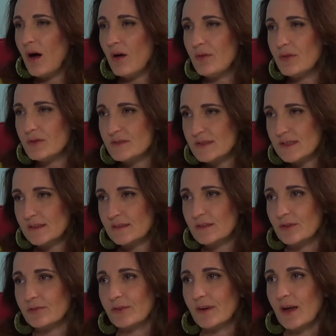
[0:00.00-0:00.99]
all those things
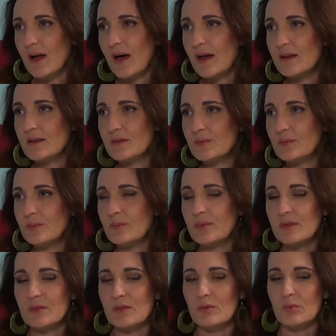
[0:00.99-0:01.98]
are forgotten,
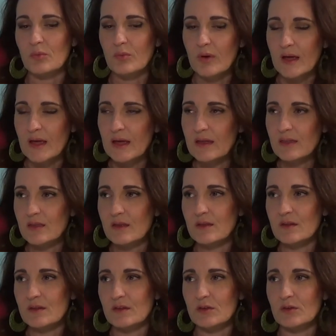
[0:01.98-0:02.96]
but the way that
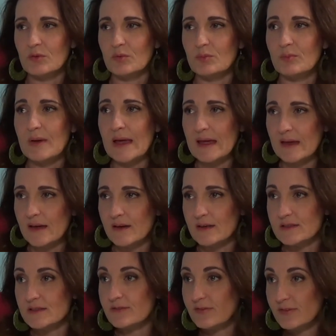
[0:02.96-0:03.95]
you make
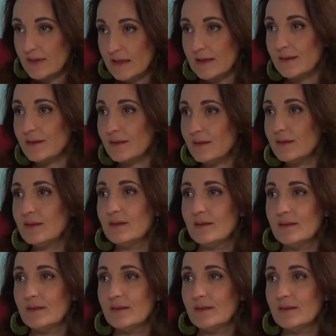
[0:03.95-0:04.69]
us feel